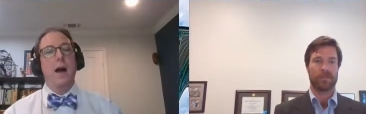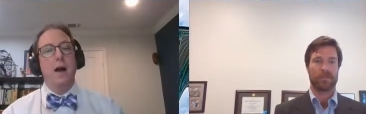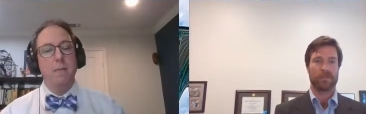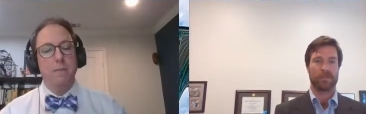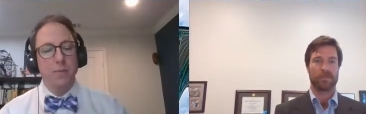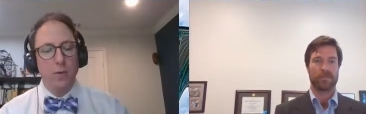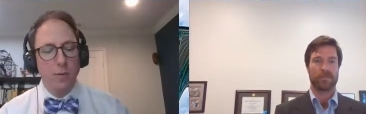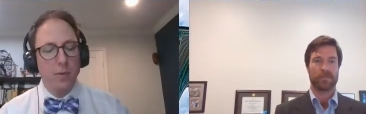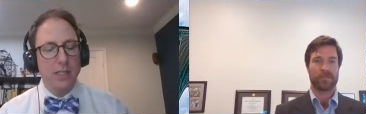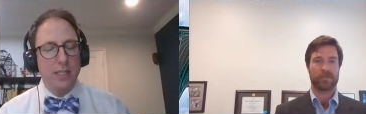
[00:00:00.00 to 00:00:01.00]
Speaker 1: um,
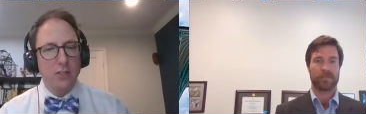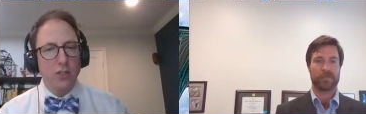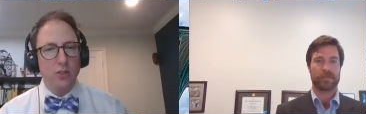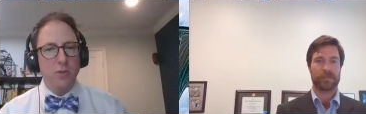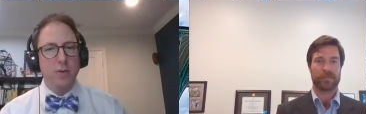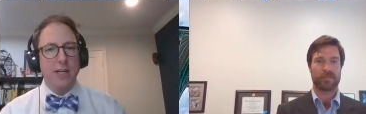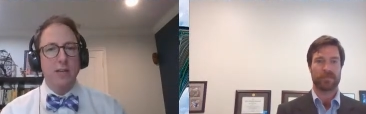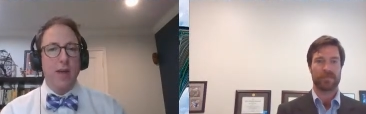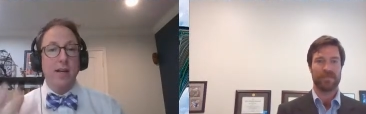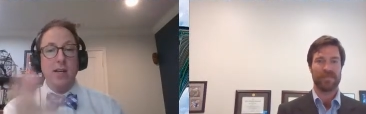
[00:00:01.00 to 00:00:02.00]
from the teacher's
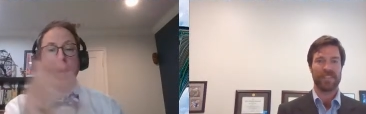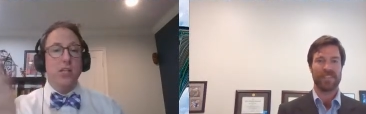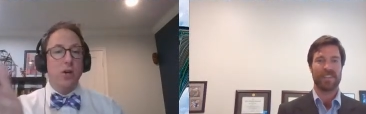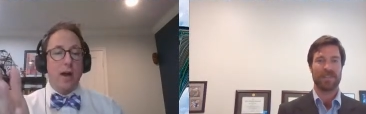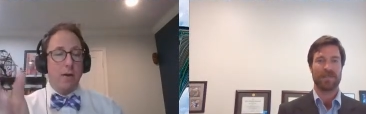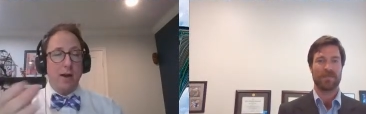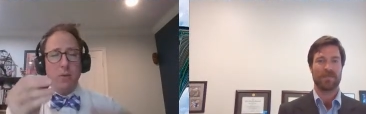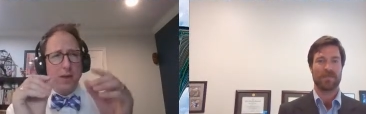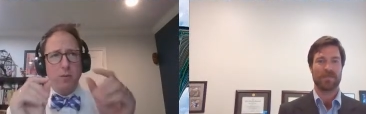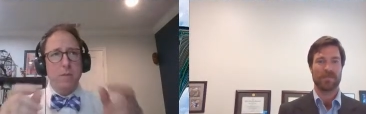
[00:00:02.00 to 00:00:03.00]
perspective? And and you, I don't